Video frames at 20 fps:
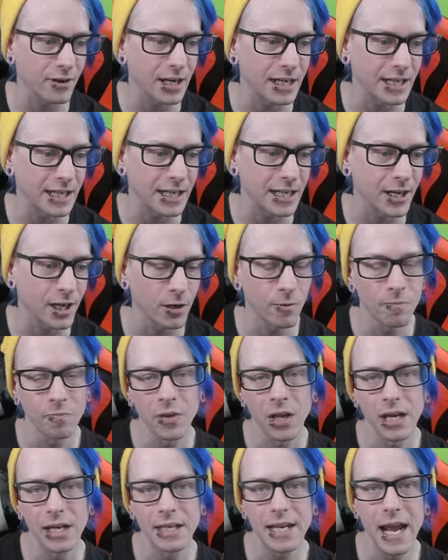right here.
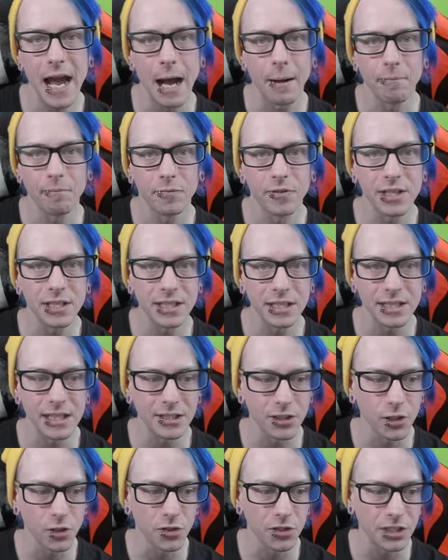Yeah, this
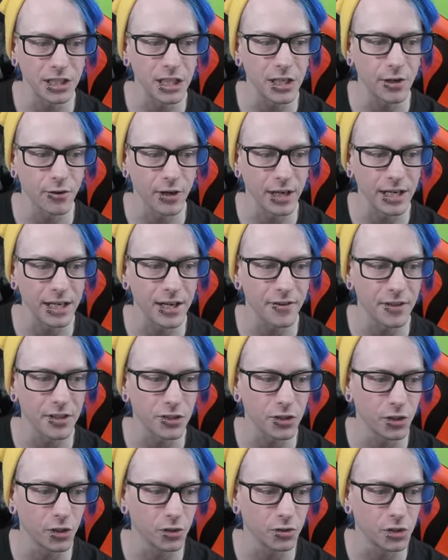this little secret right here,
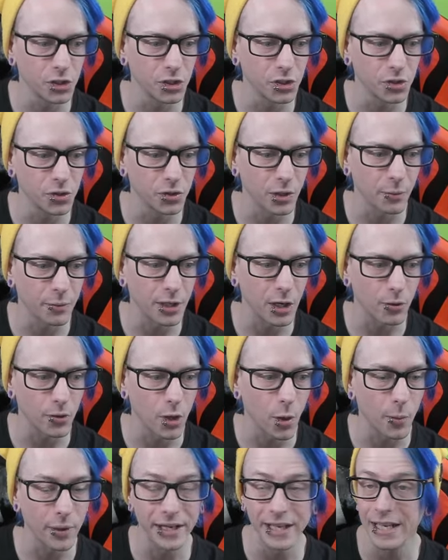this little dude that we don't
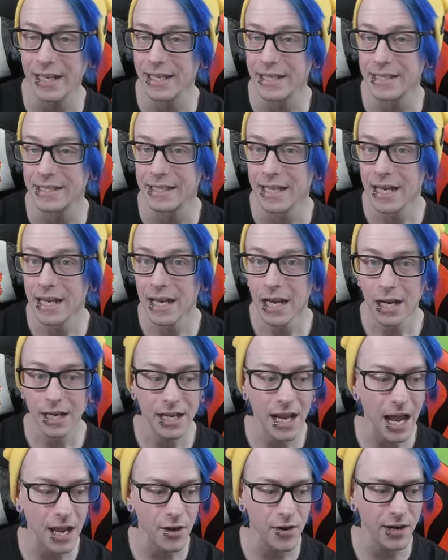know what he is.
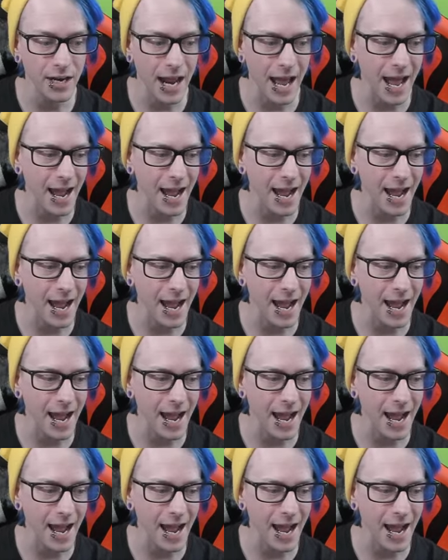Yeah, you can